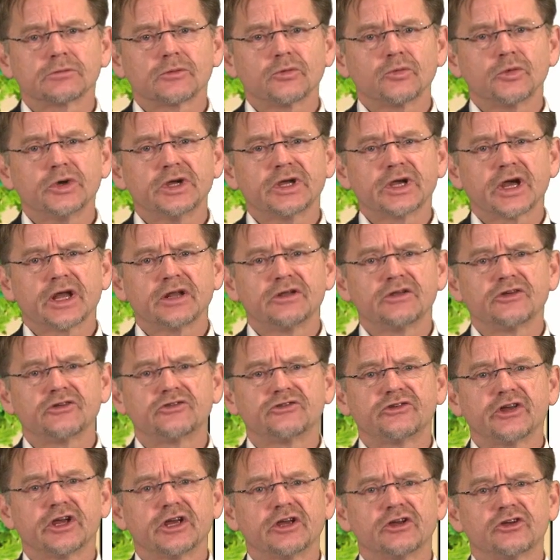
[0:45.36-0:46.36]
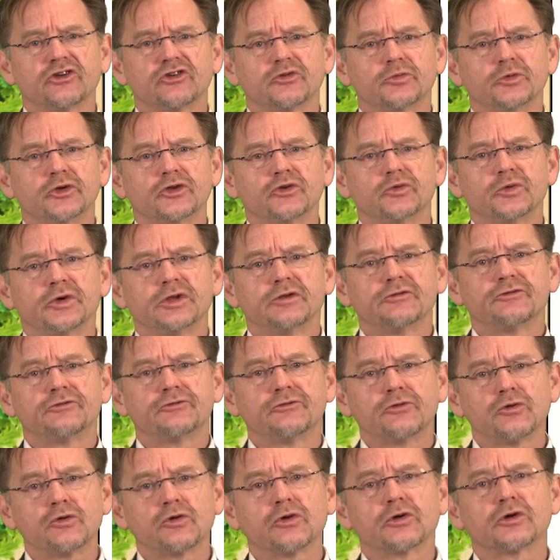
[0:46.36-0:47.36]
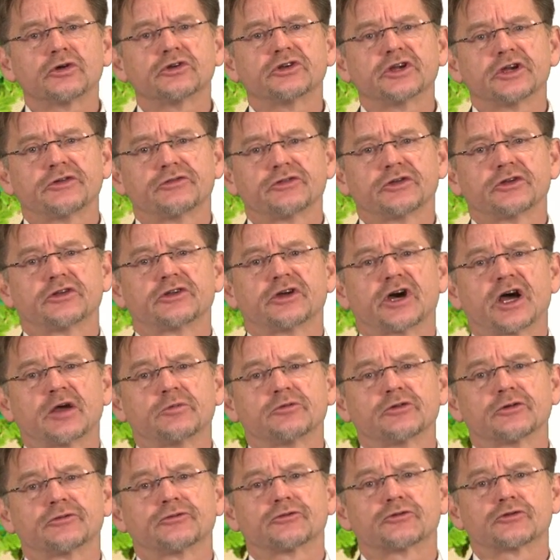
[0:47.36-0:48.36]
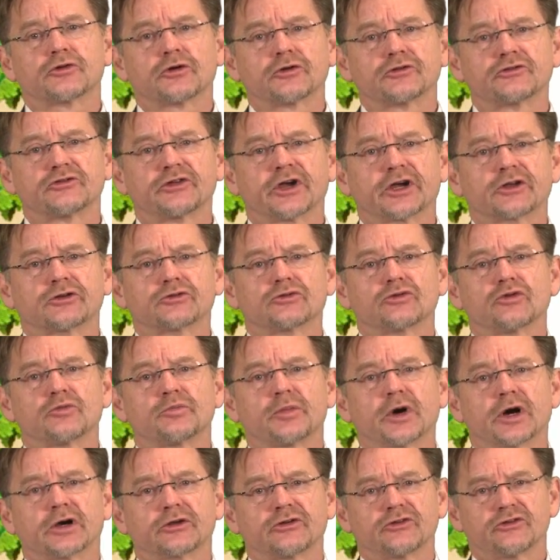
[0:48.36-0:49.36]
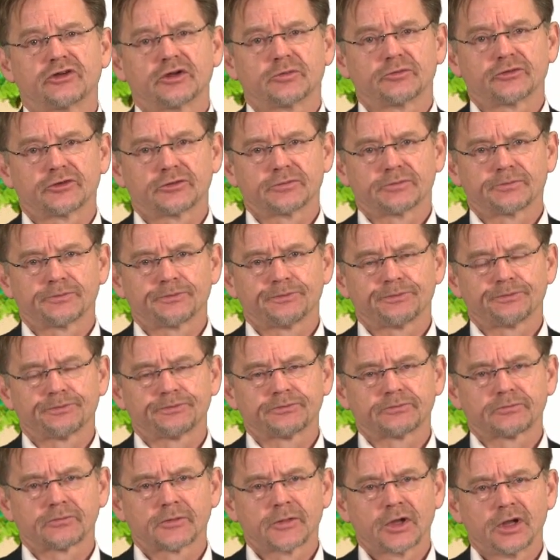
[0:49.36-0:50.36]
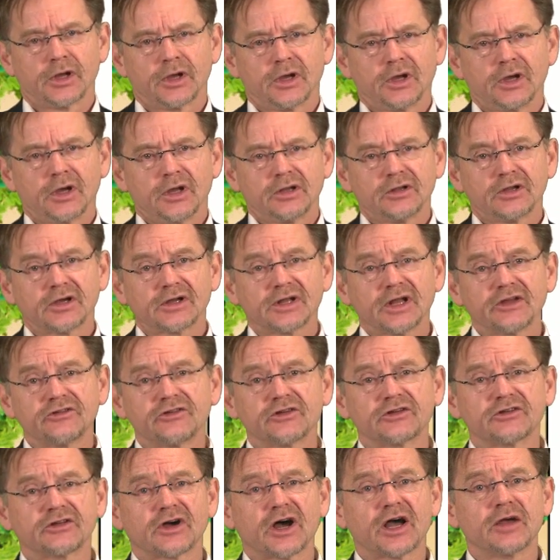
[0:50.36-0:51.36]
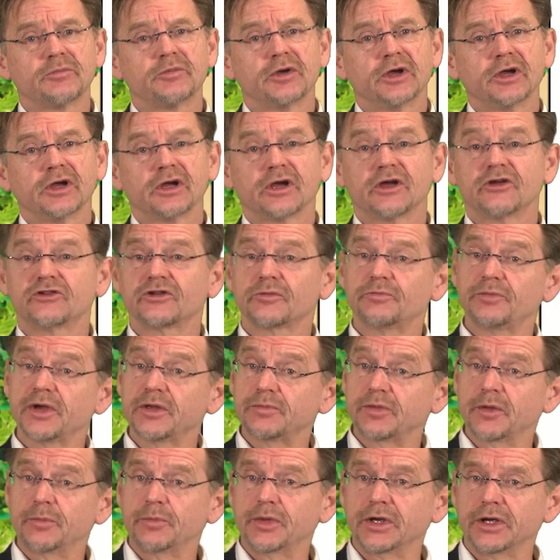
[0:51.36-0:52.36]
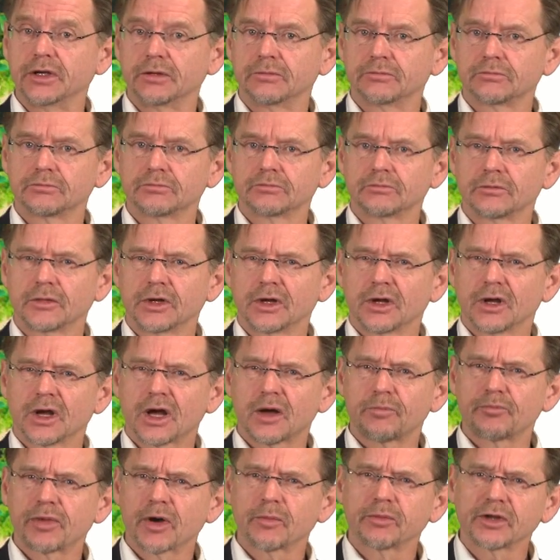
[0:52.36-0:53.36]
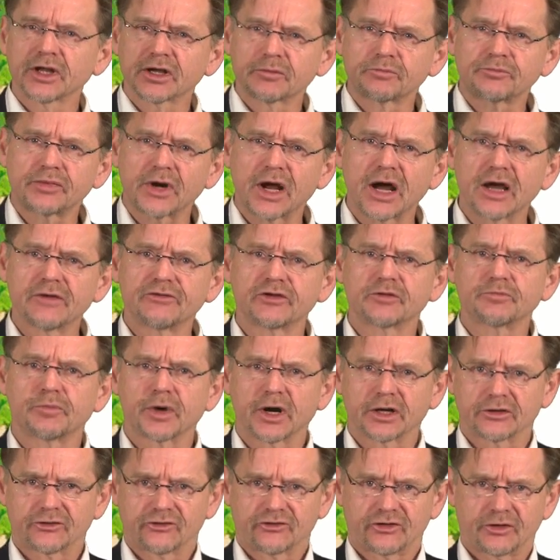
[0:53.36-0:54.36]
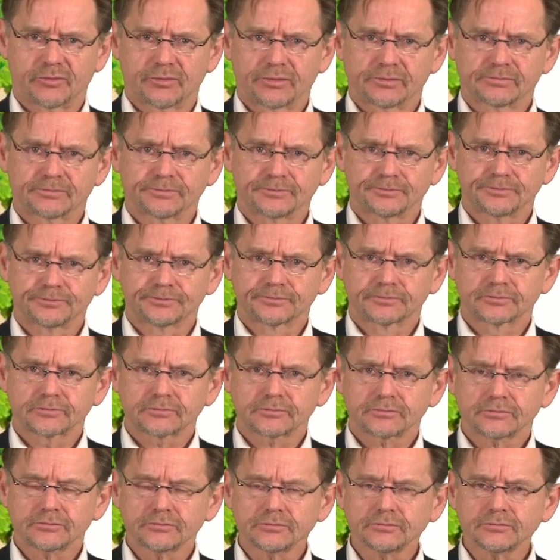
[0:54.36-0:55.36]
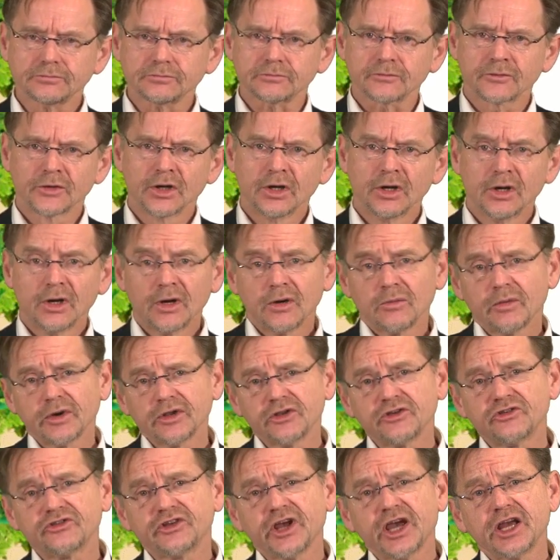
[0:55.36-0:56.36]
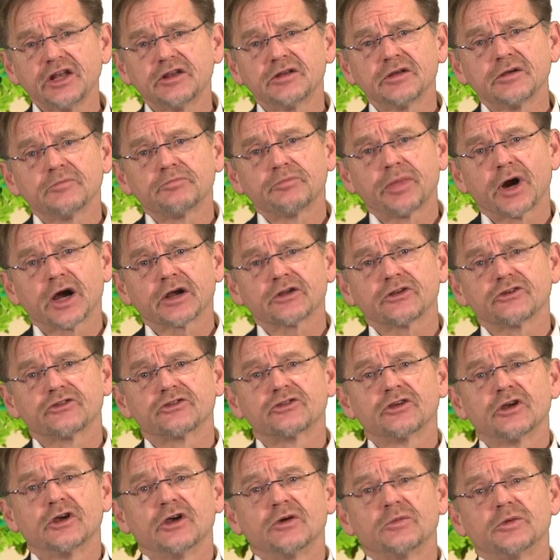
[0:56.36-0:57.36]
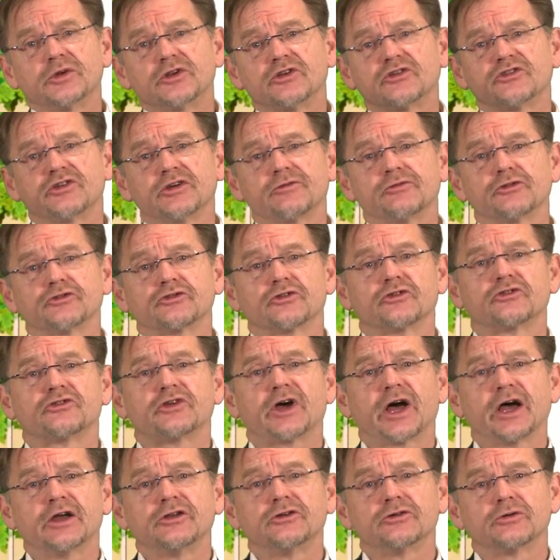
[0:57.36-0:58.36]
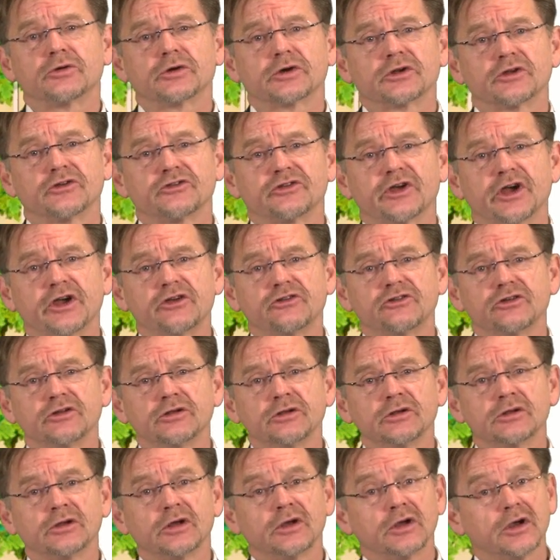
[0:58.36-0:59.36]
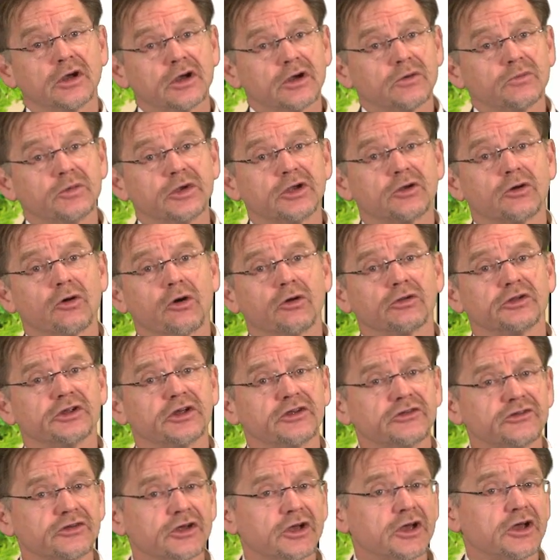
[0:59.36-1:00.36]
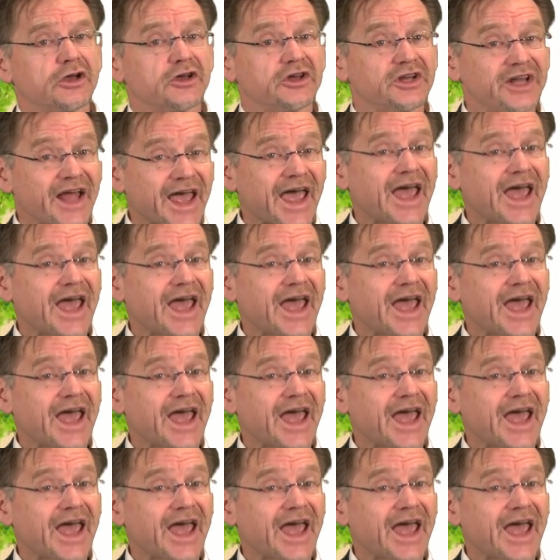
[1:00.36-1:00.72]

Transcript: we can distinguish between 4 different types of cross-sectoral partnerships. The classic type is a PPP, a public-private partnership. When the state partners with a civil society organization, we call this an